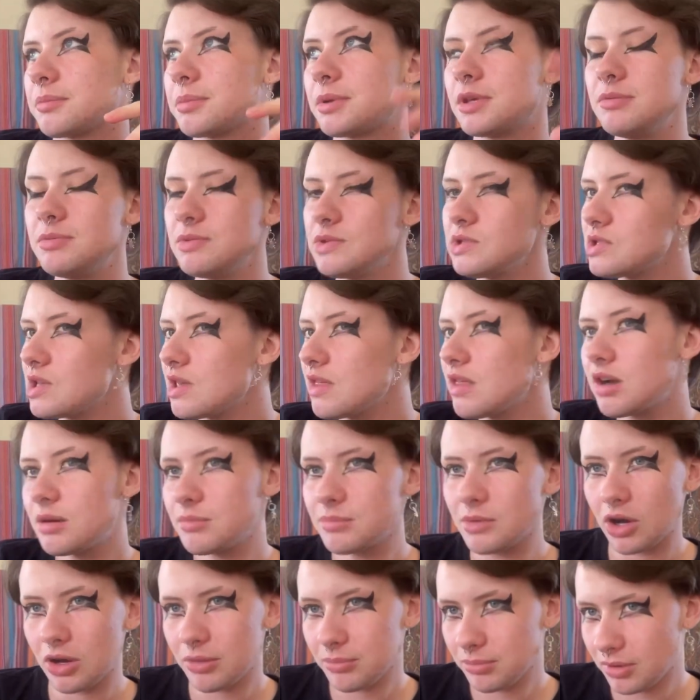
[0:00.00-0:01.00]
people say that I'm
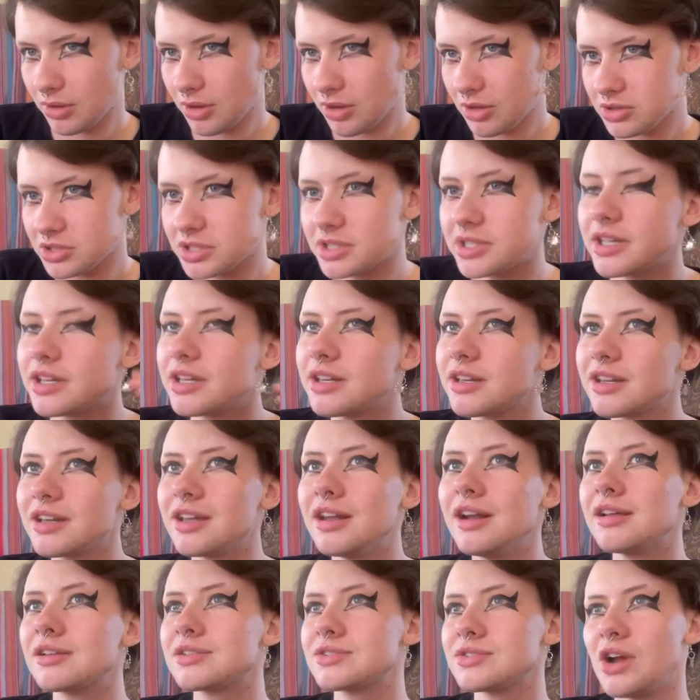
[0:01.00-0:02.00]
not balding and
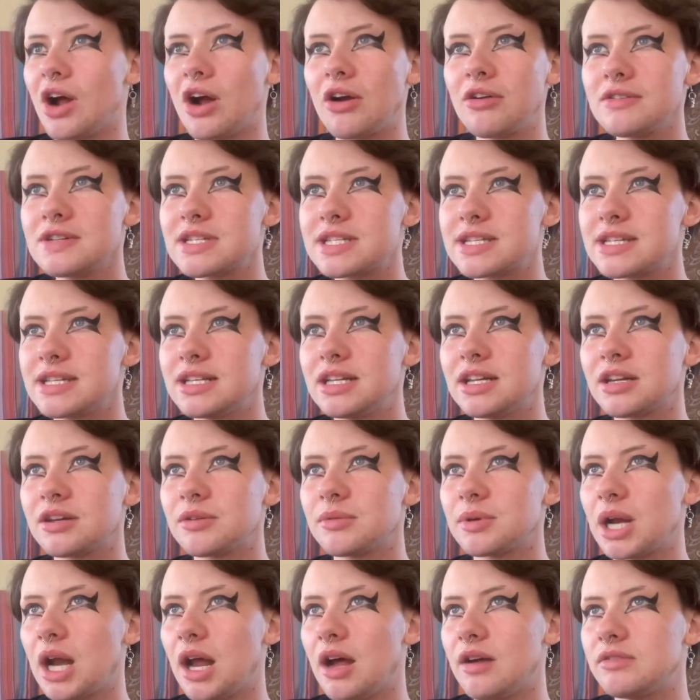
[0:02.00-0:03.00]
it's not receding or
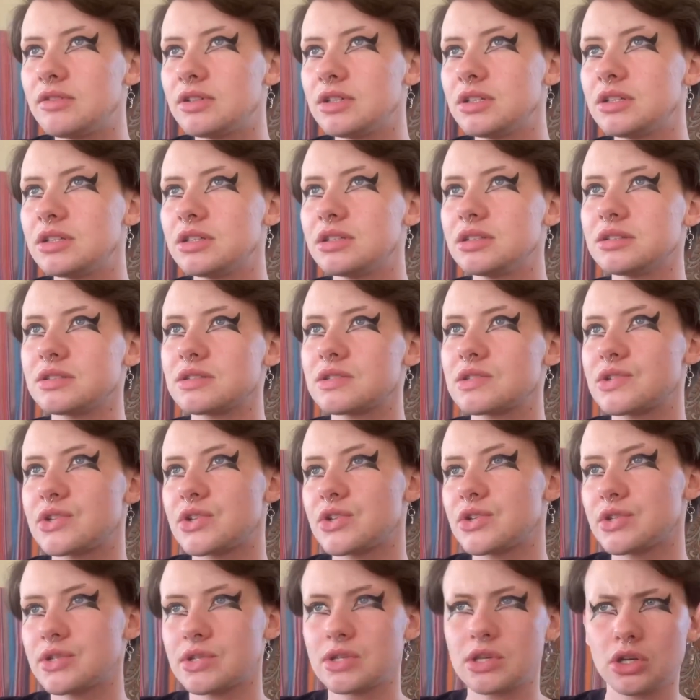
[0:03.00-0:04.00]
whatever. It's
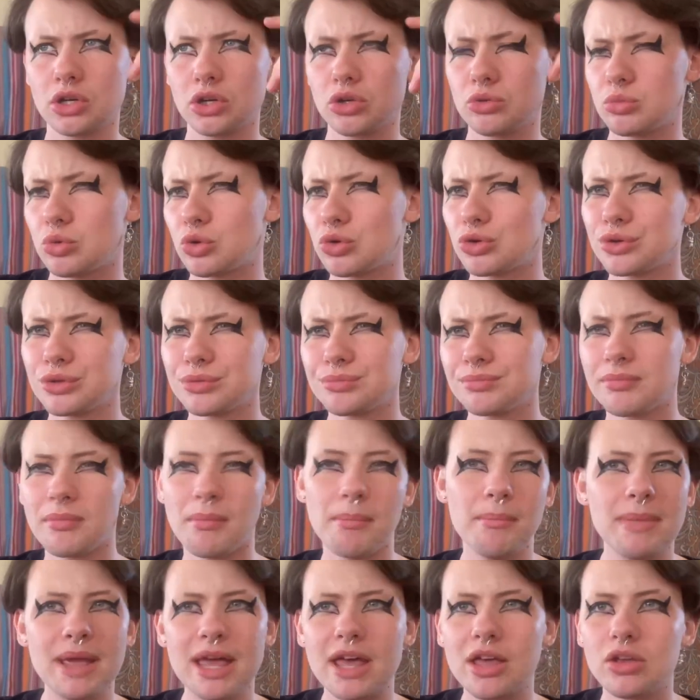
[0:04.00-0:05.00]
just getting a more
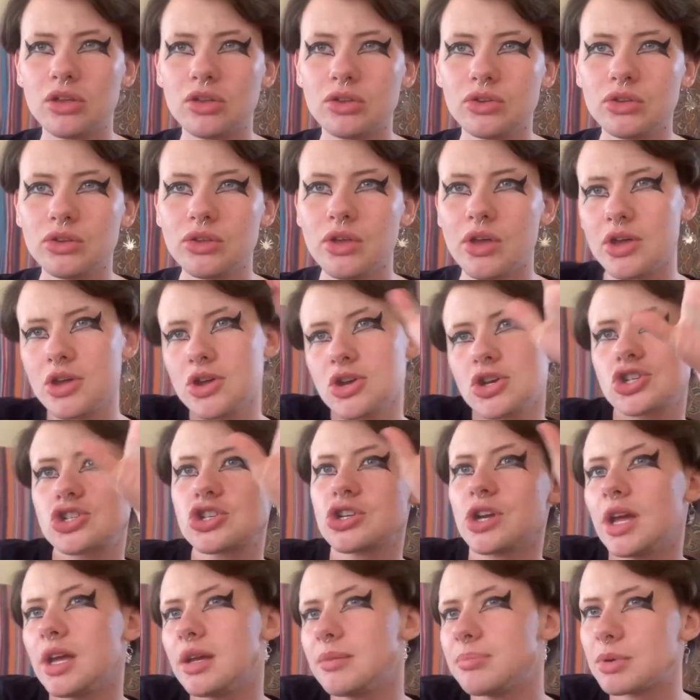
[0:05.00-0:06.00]
male
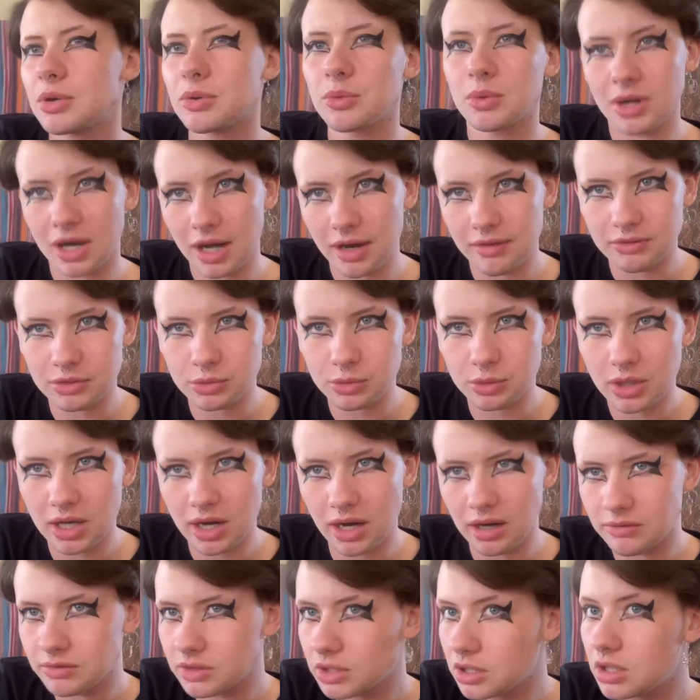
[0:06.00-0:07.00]
shape or whatever,
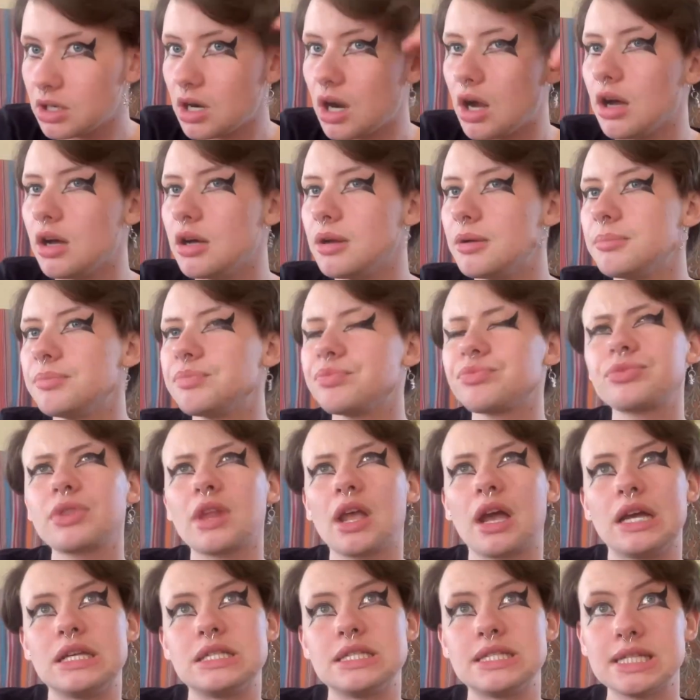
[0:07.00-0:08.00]
whatever. Um,
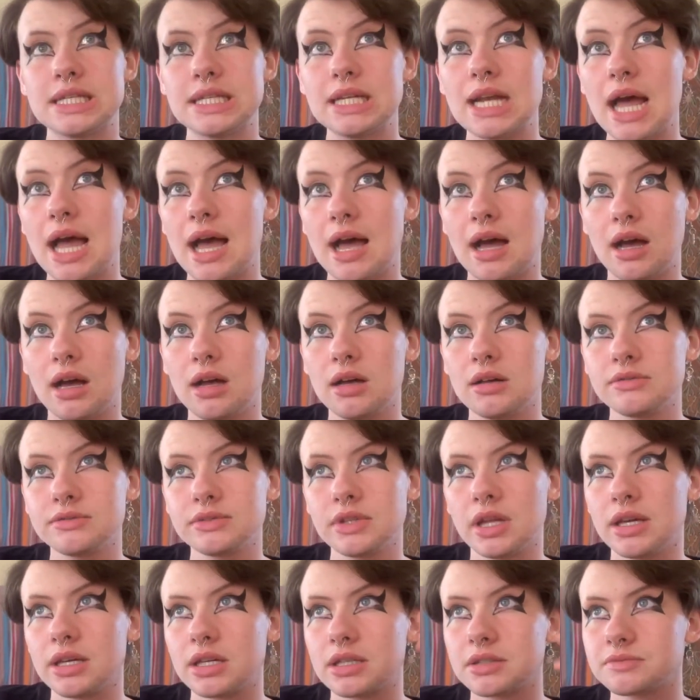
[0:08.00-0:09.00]
I did have
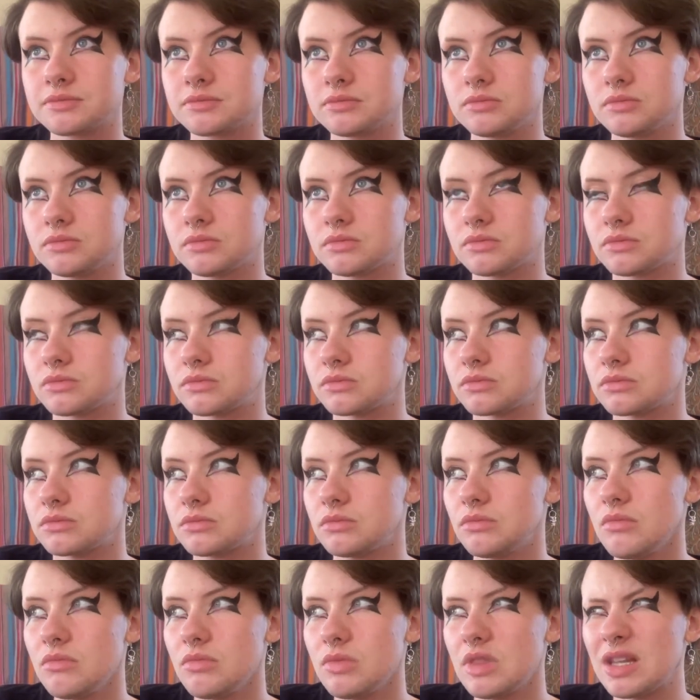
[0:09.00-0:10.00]
like
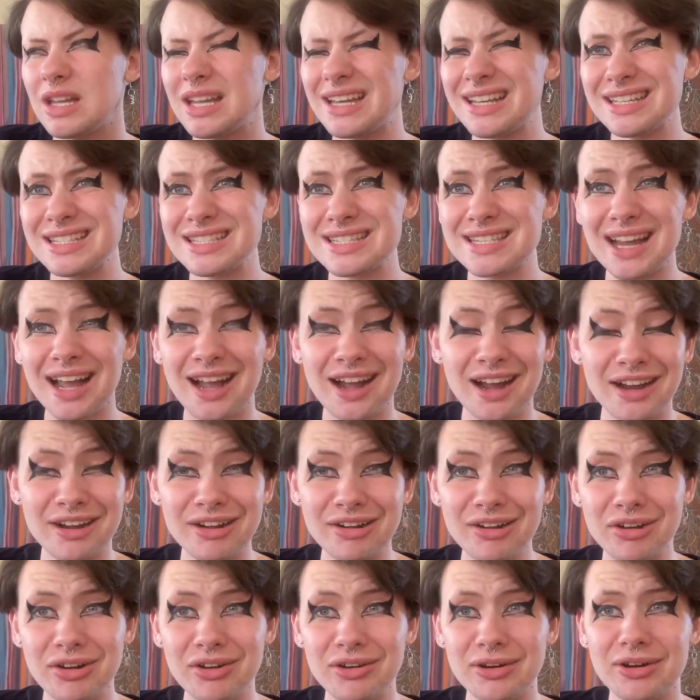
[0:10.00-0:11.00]
an
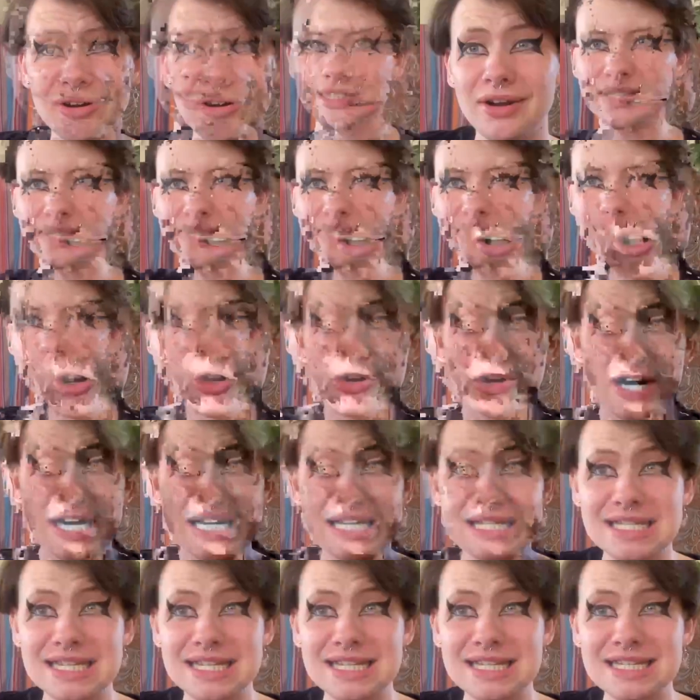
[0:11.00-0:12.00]
entire
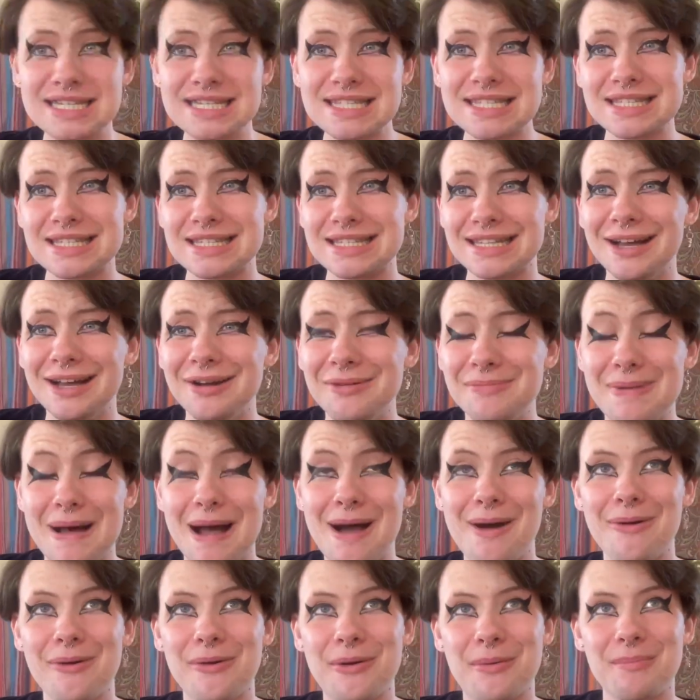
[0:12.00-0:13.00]
crisis
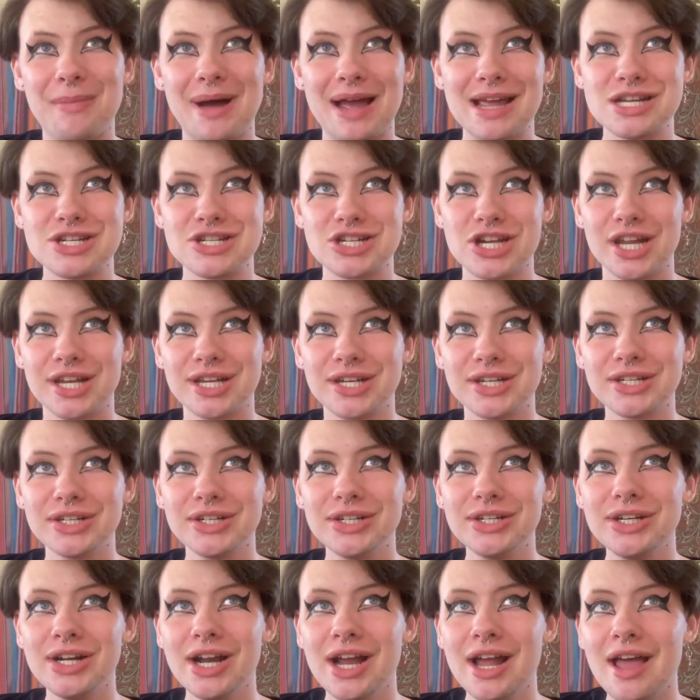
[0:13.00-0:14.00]
about my
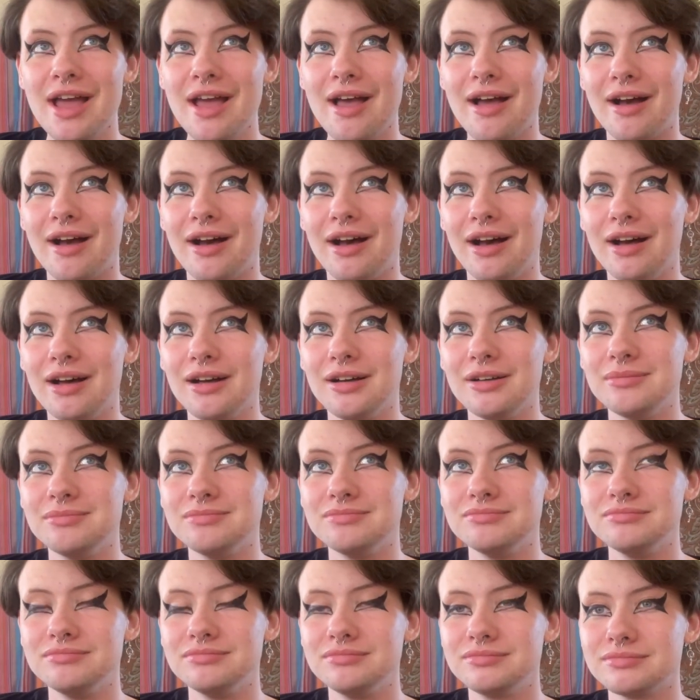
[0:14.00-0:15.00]
gender um,
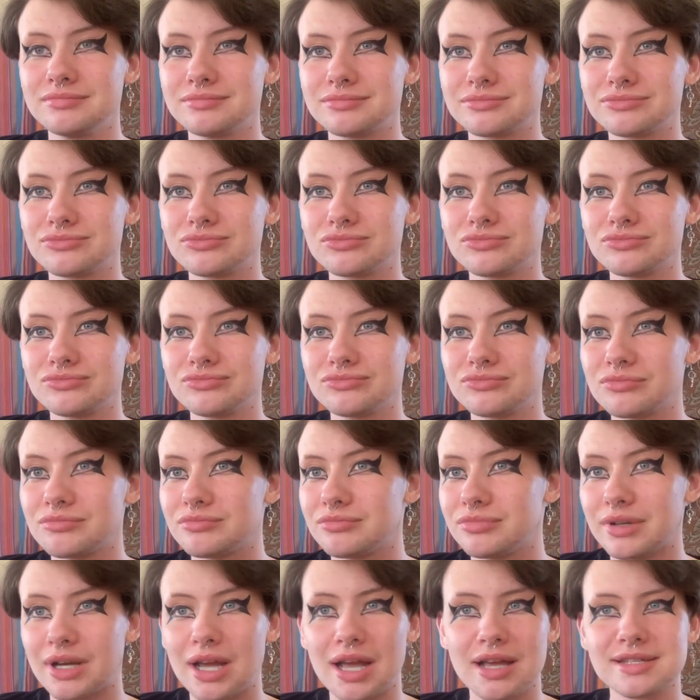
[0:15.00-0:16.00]

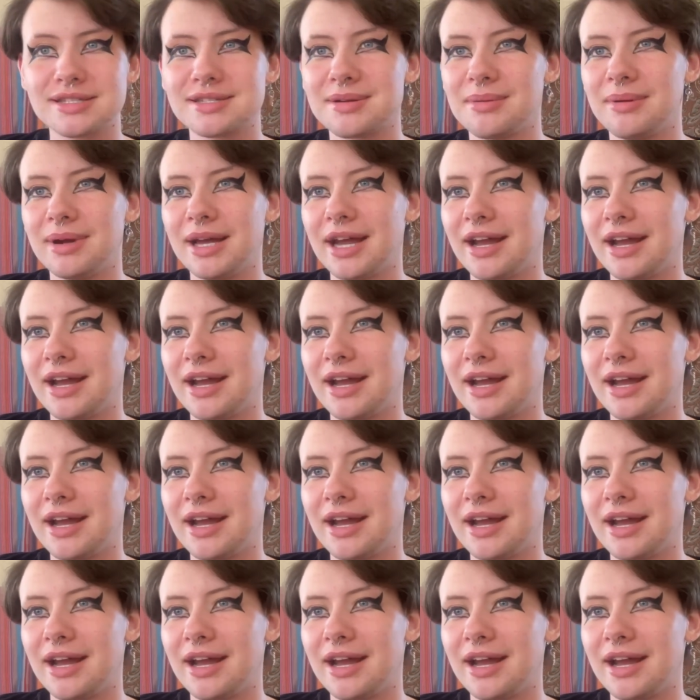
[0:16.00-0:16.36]
because of my